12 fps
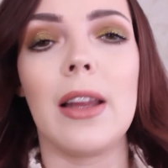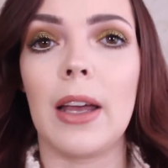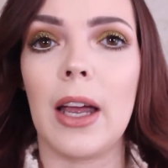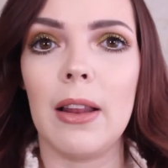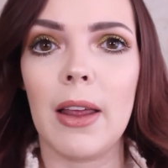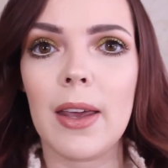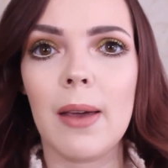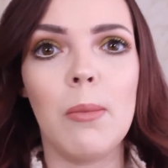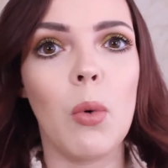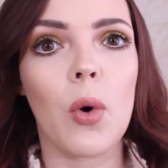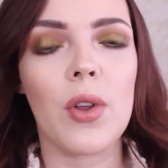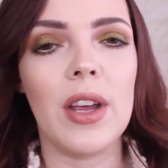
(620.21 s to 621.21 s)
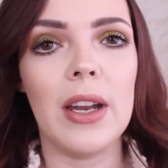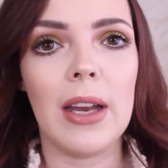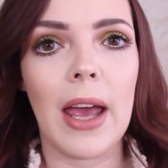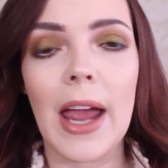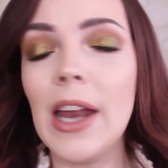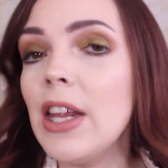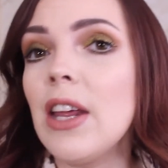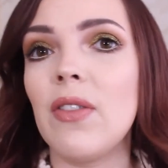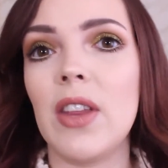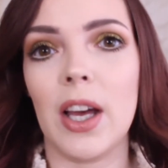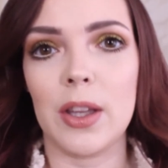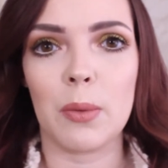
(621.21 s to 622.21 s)
Like I like it more than any of
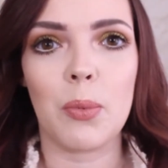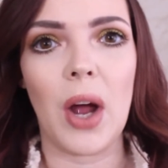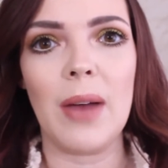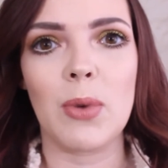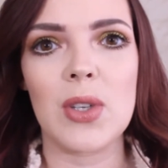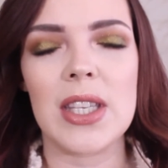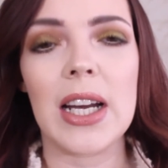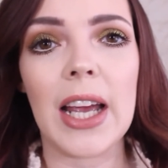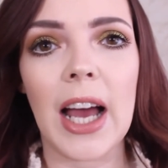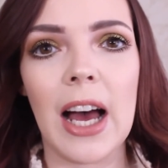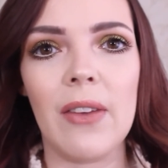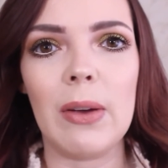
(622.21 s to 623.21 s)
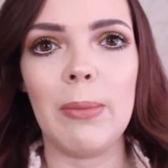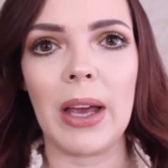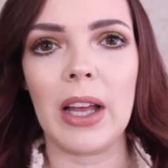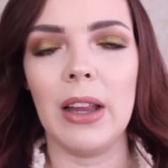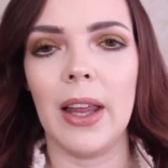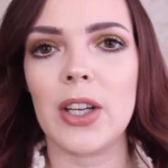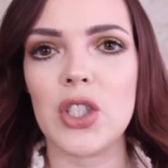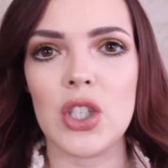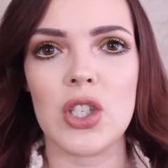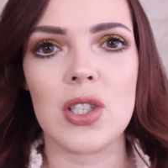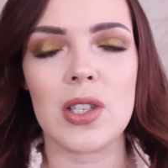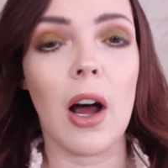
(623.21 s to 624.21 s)
the other primers that I have in my
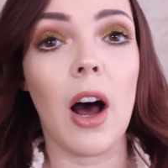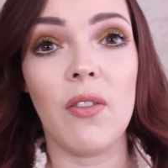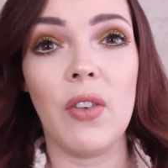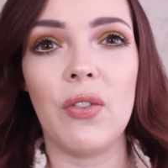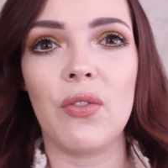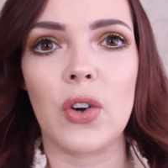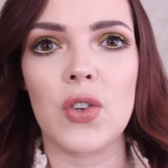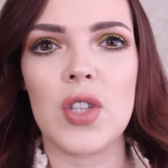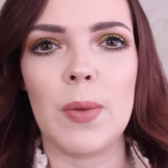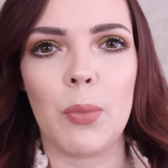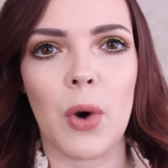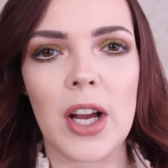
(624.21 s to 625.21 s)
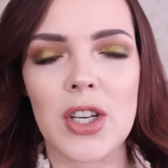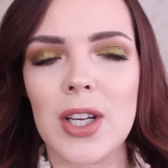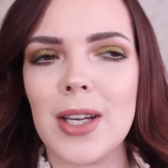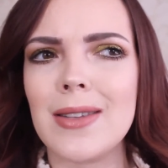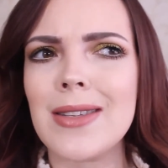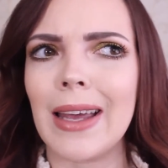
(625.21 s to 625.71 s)
collection just off of first impressions.